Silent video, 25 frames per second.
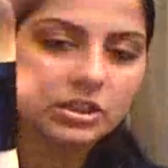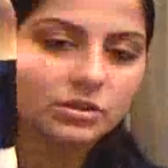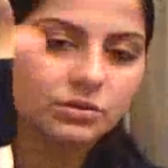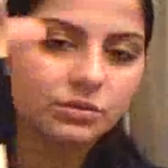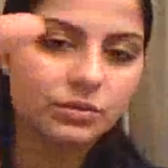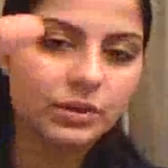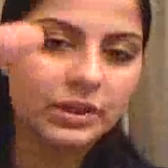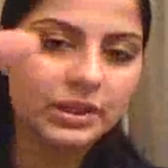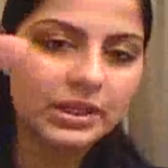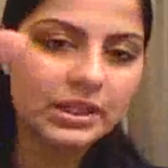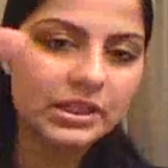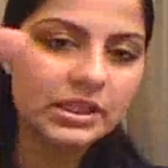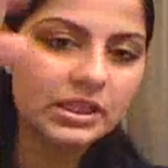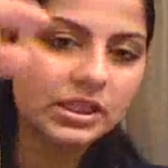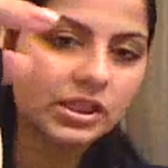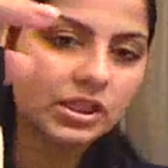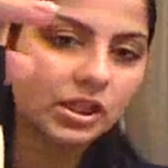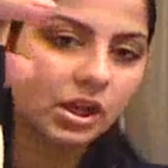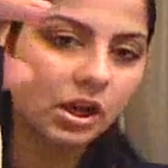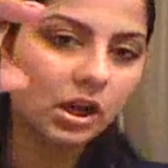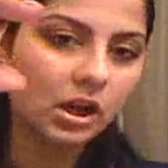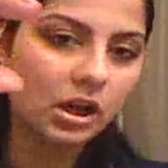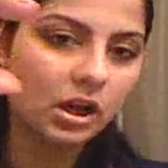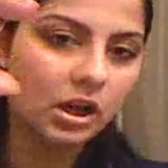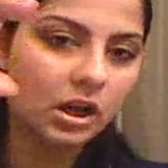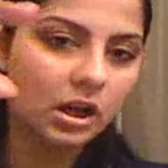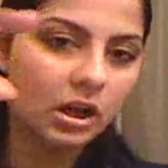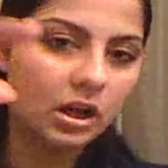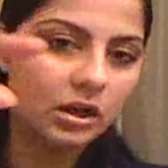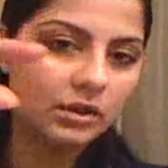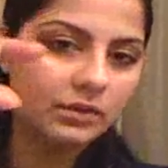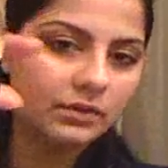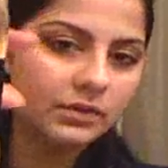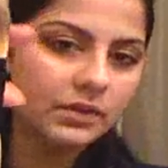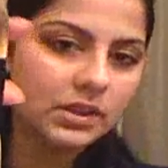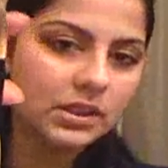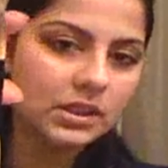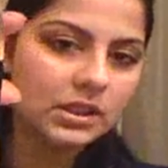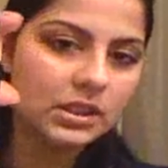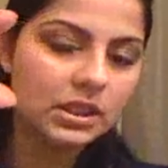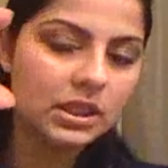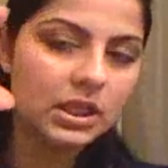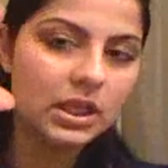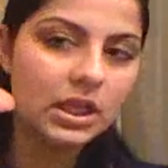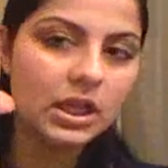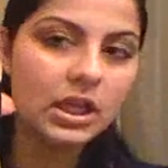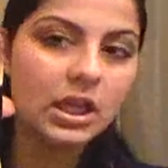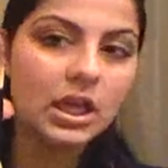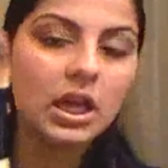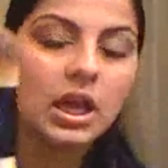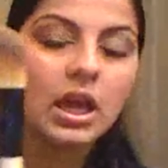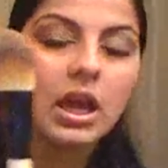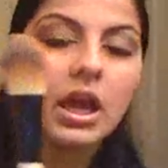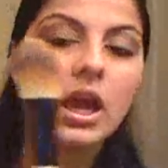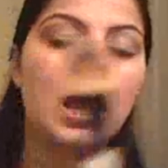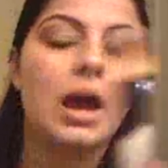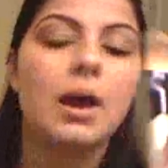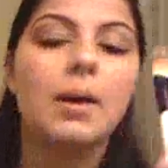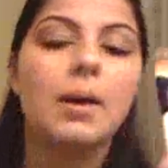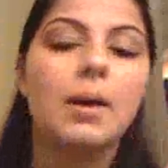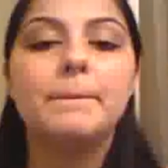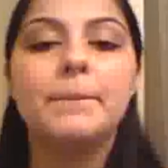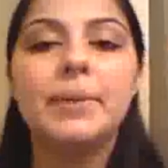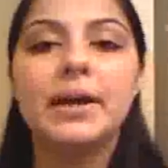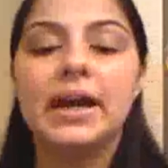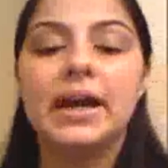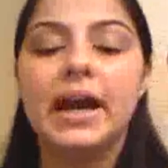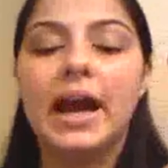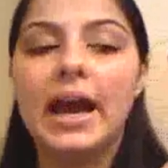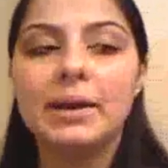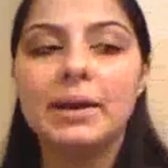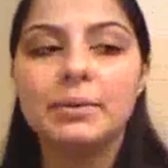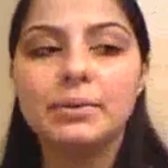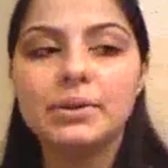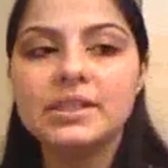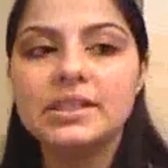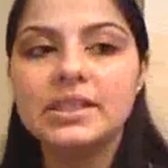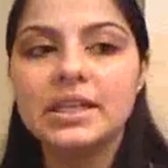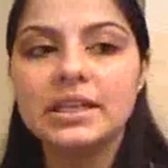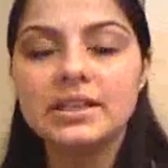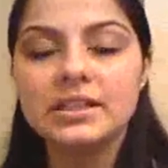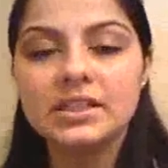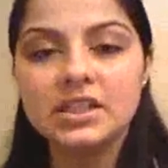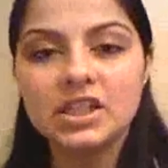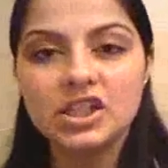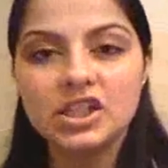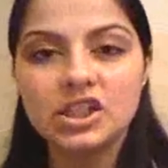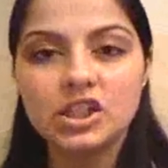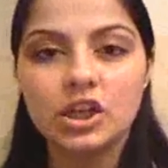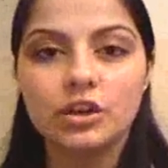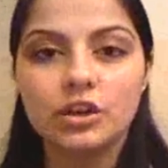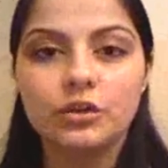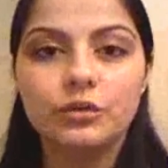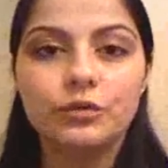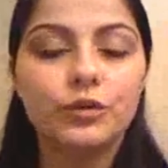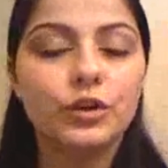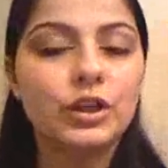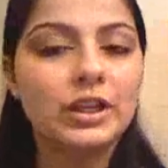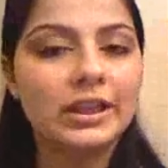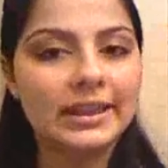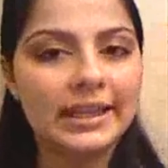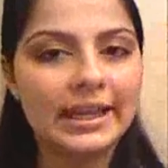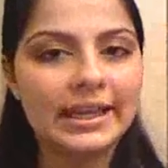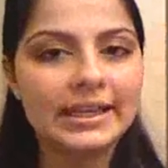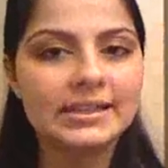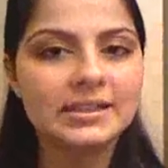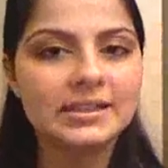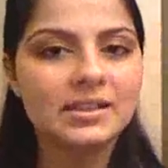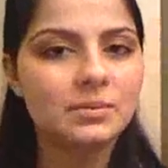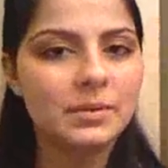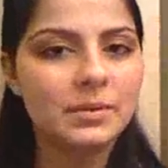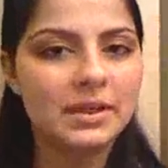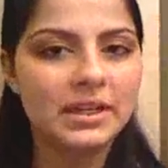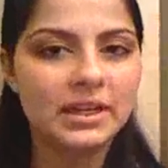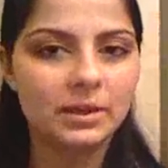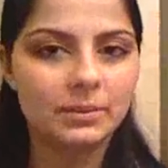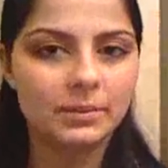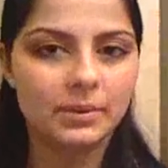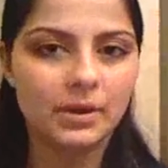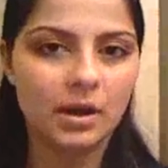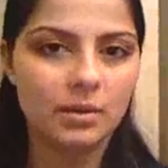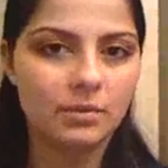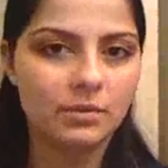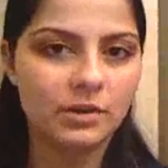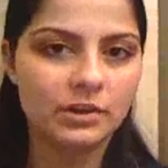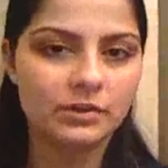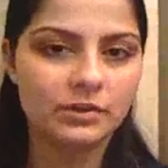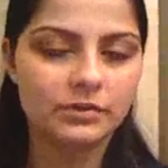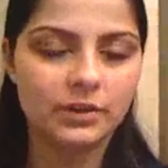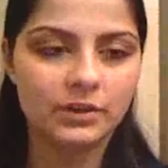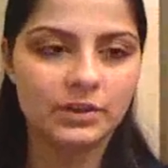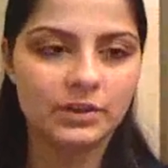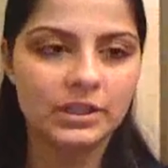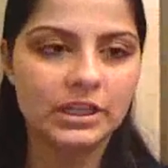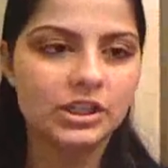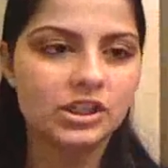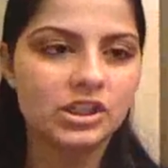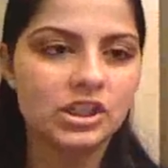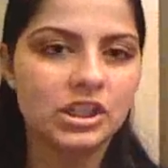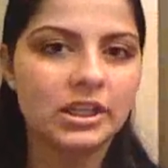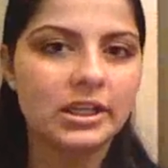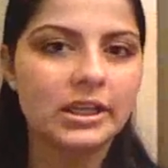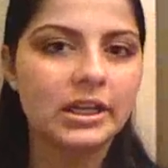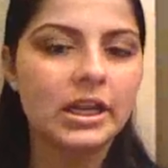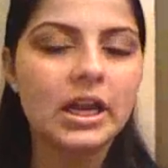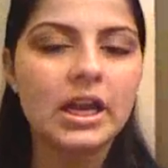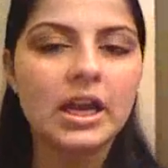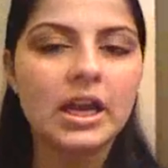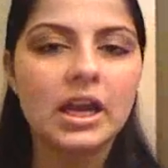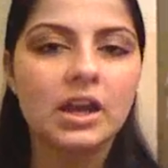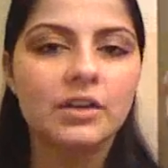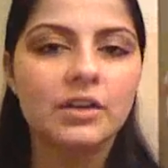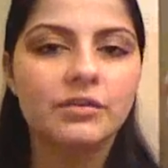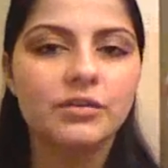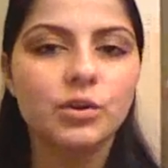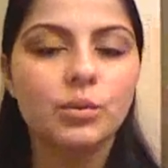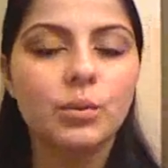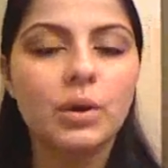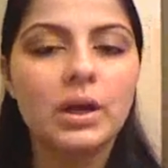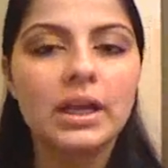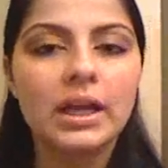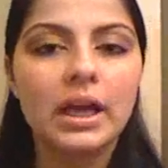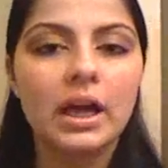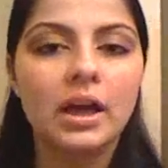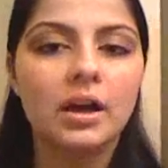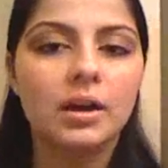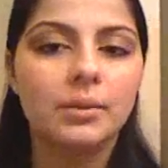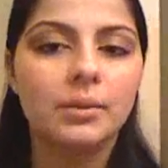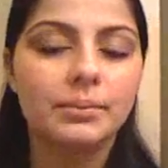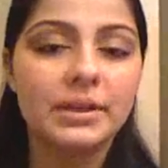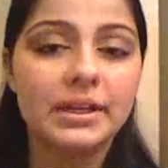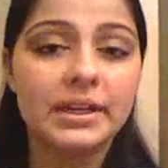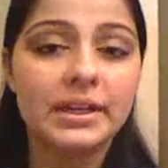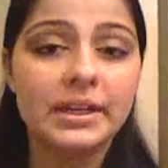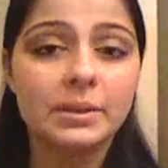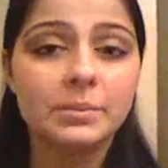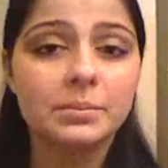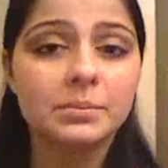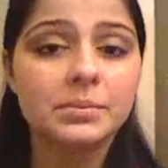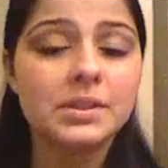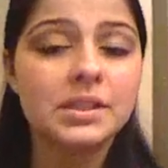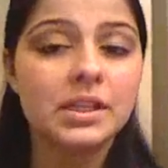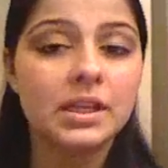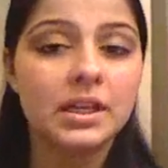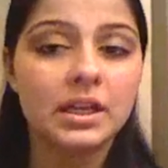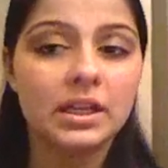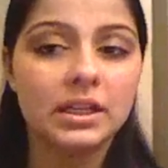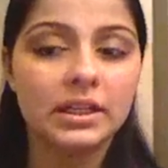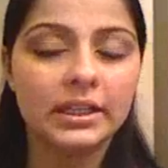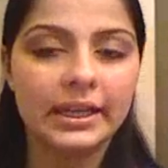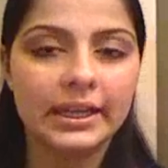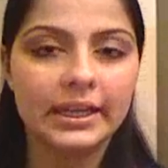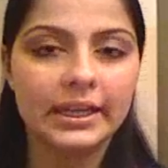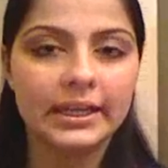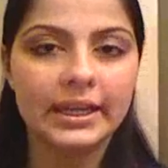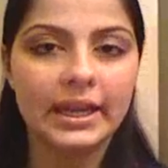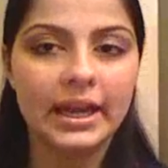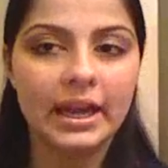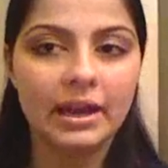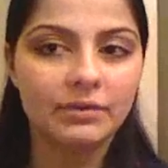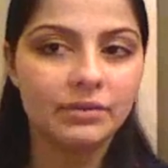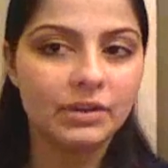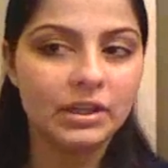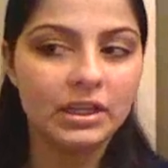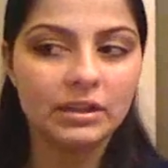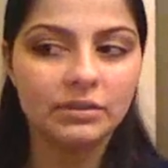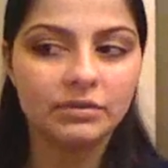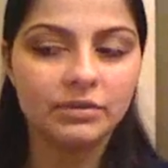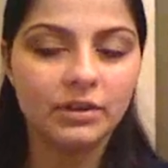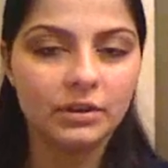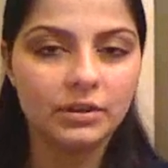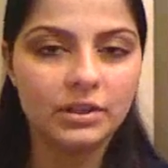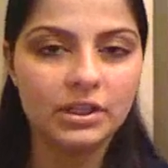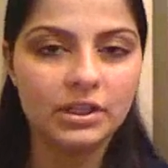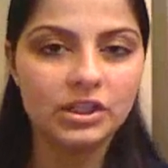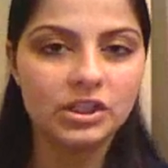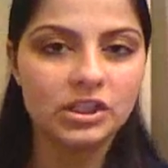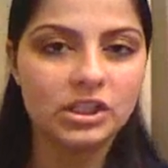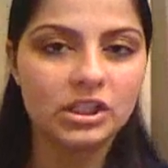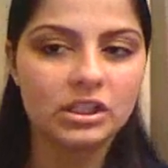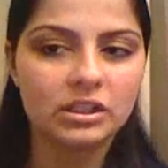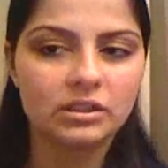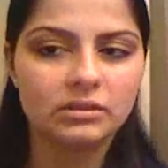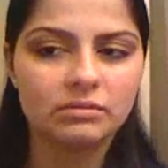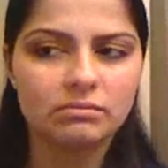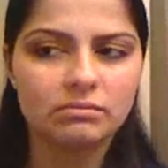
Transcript: is really soft, but I would say this is good for light to medium coverage foundation. If you want medium to like heavy foundation,